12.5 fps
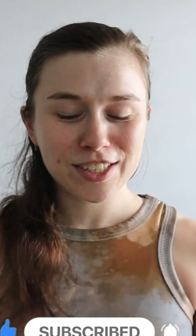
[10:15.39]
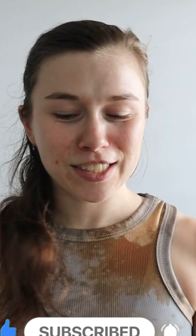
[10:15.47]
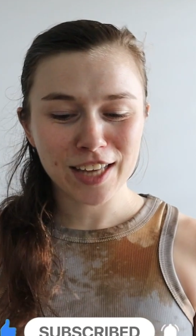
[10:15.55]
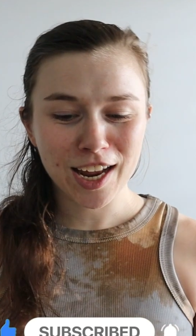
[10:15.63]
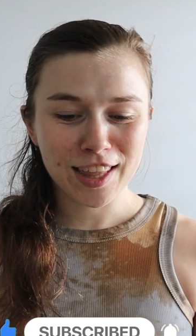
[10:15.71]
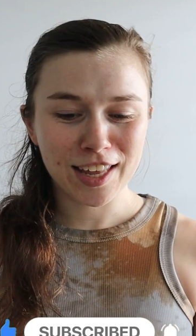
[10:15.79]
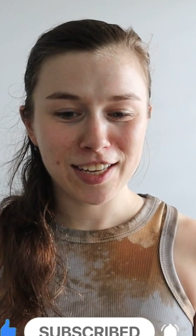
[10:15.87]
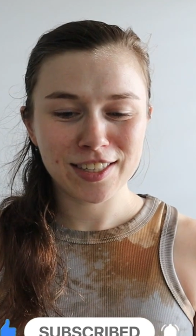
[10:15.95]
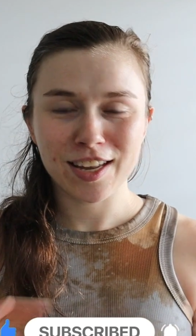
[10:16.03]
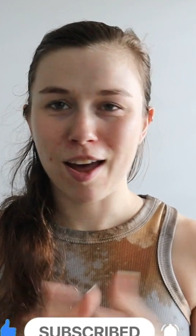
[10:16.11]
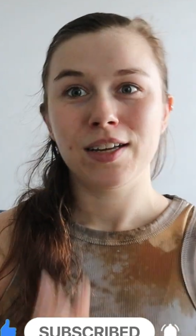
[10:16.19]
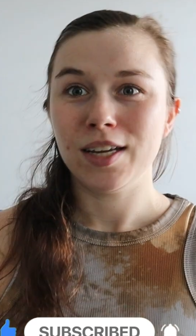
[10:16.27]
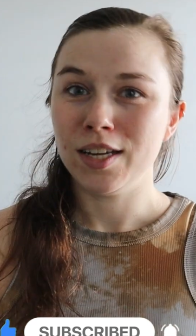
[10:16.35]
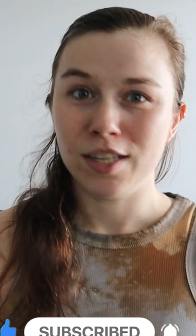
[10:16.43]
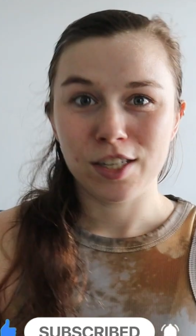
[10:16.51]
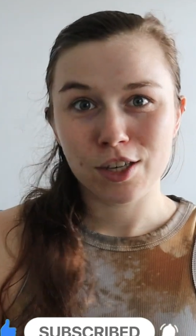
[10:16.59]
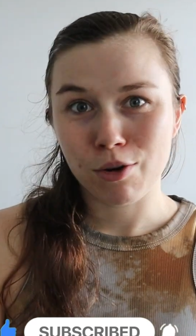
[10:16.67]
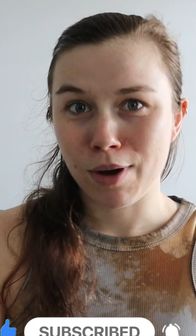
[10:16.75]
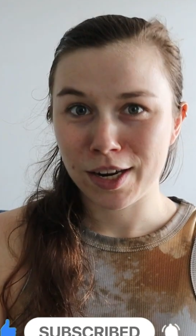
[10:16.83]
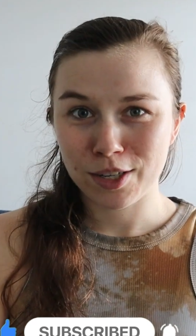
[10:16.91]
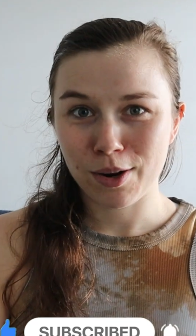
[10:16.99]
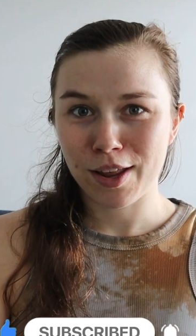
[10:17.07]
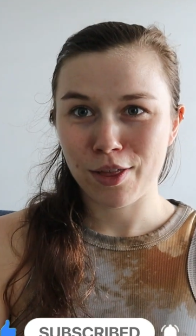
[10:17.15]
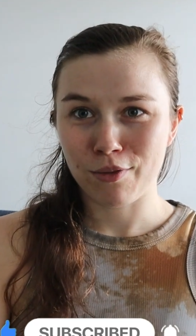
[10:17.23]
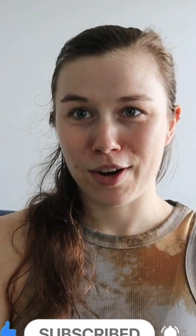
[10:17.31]
just like this in
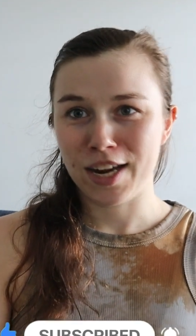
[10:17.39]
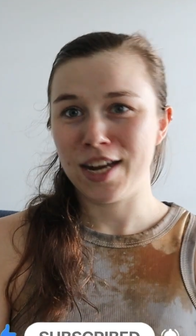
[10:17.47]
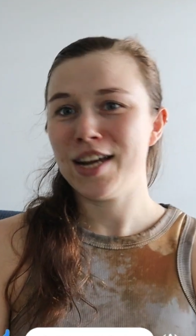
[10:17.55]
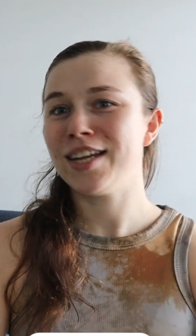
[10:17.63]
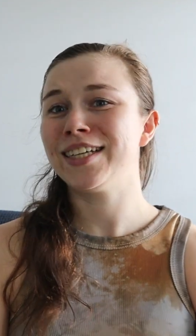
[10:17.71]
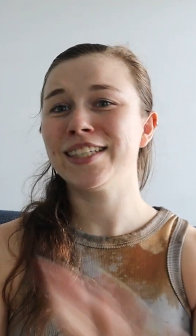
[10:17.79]
2023.